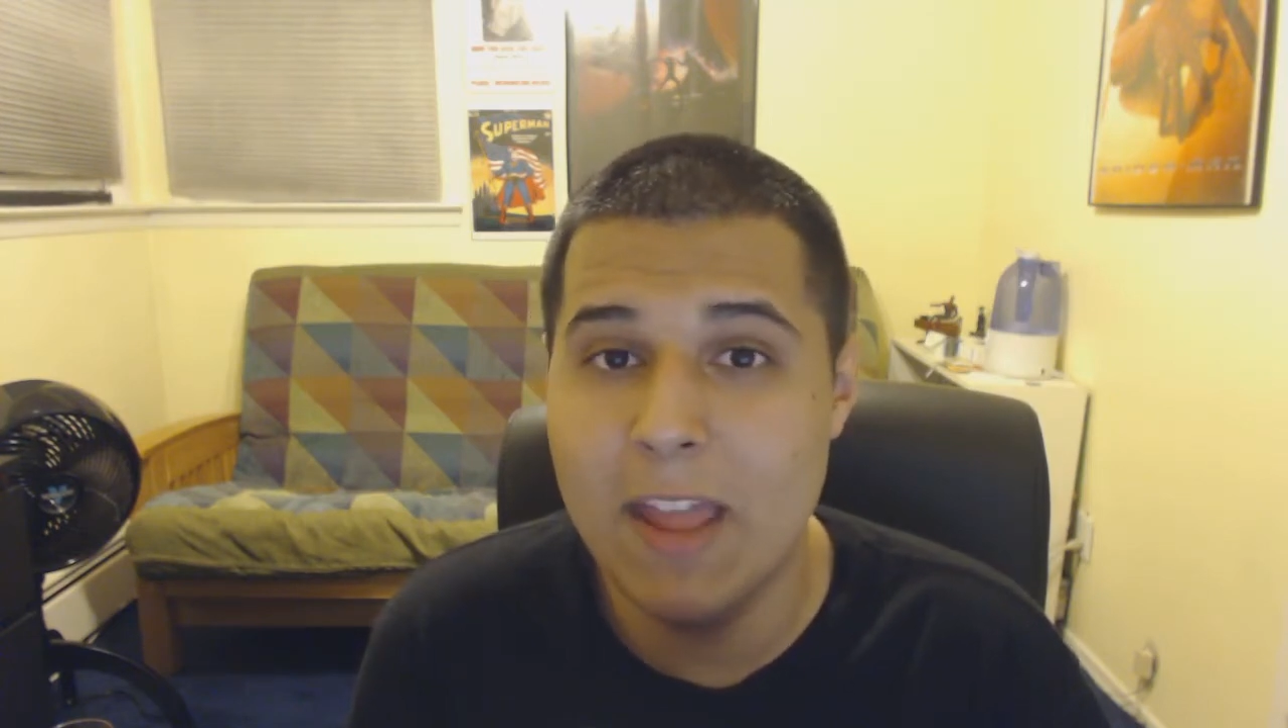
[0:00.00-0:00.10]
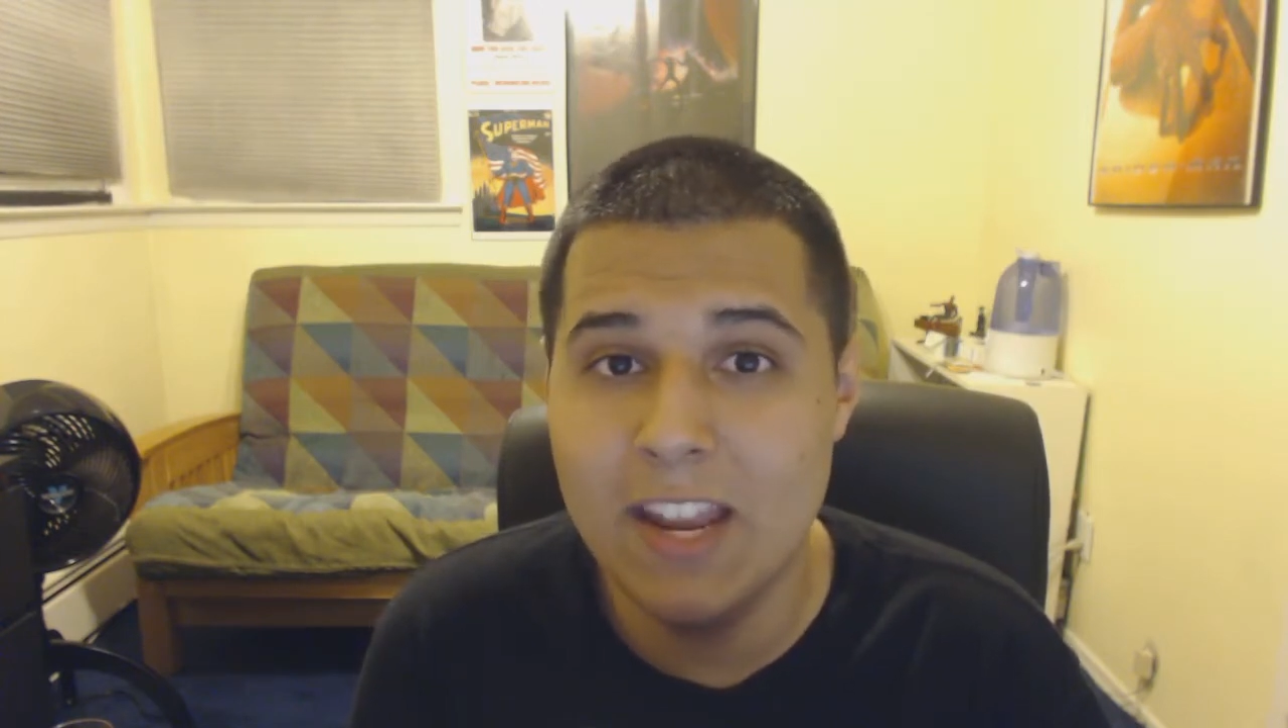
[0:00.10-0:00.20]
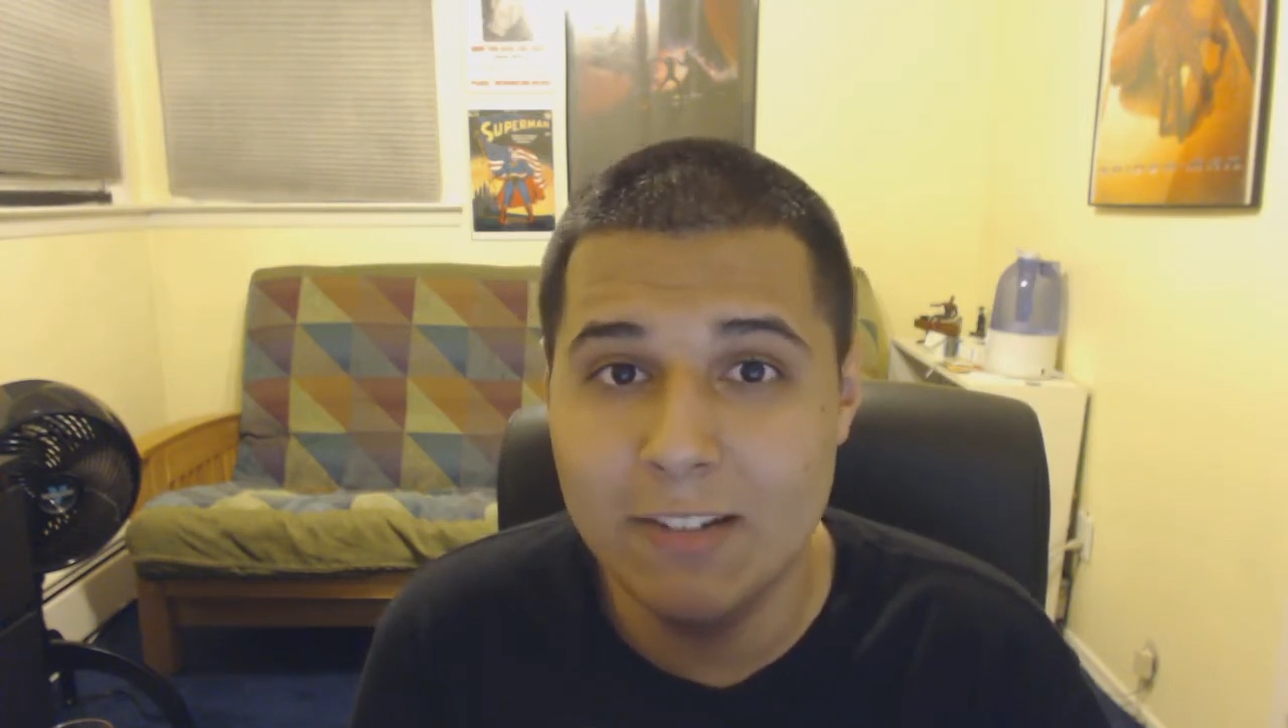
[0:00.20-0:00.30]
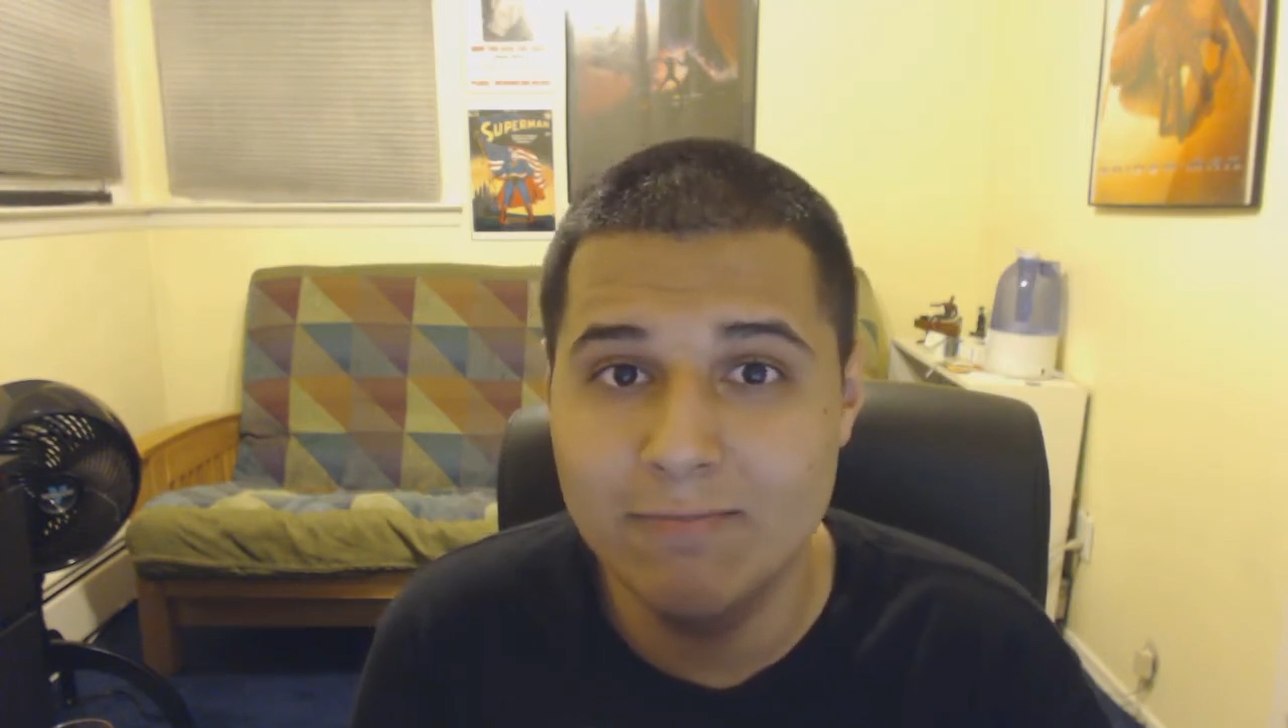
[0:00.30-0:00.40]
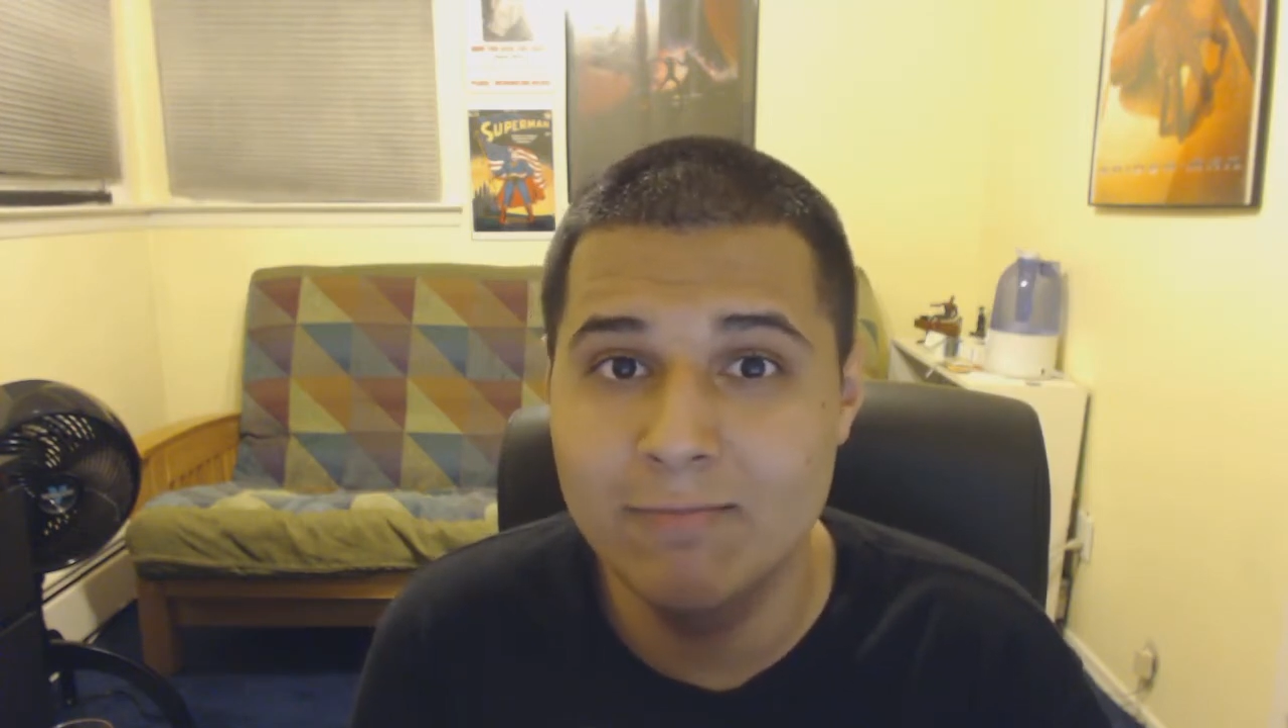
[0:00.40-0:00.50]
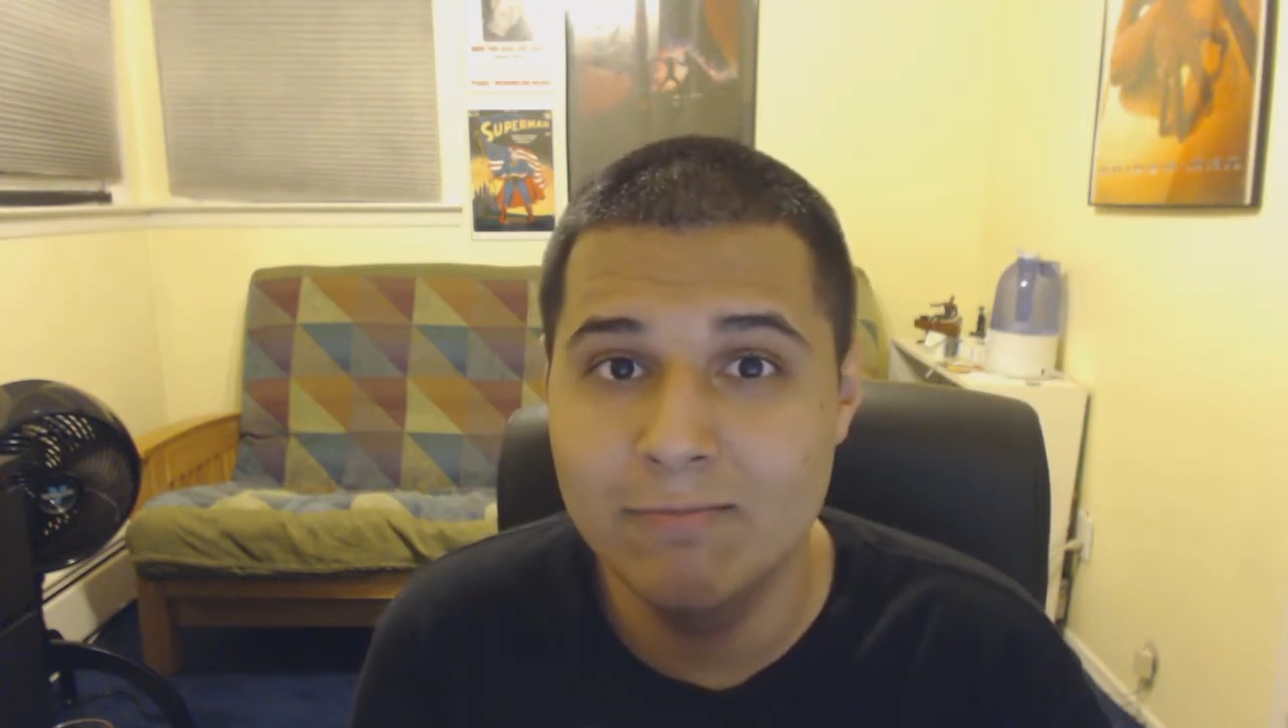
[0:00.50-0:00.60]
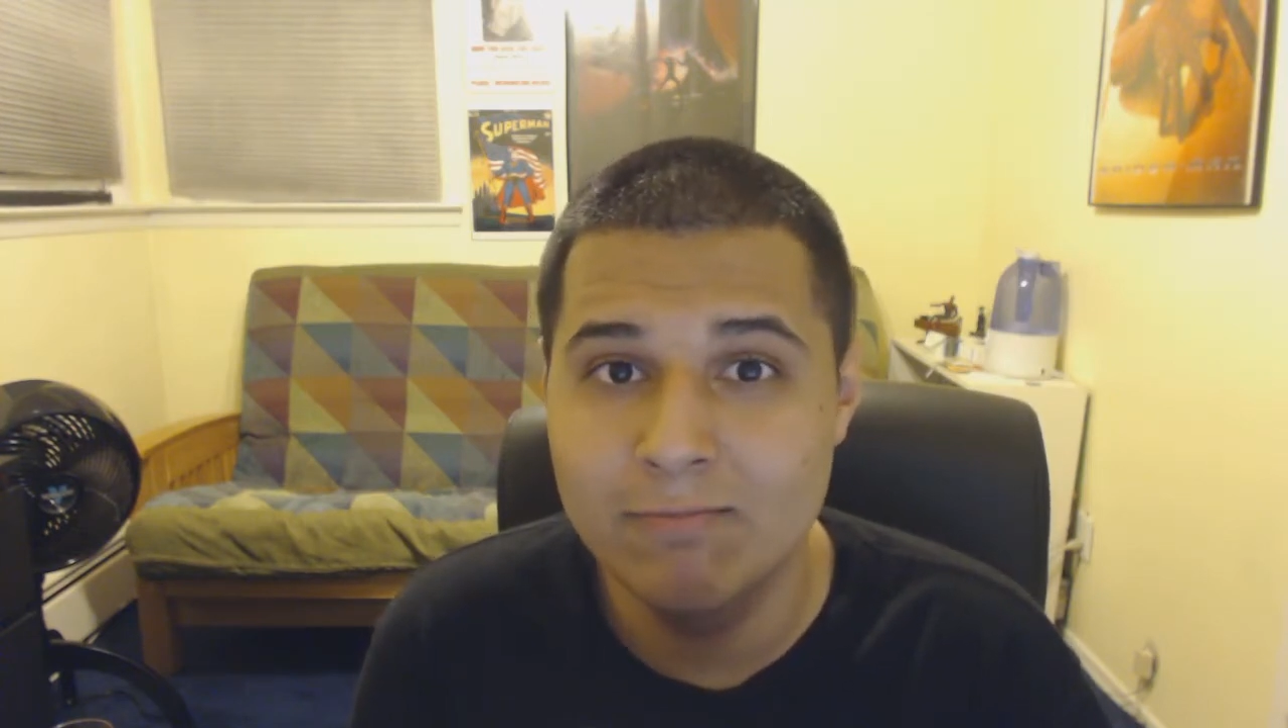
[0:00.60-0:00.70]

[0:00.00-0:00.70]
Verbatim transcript: opinion.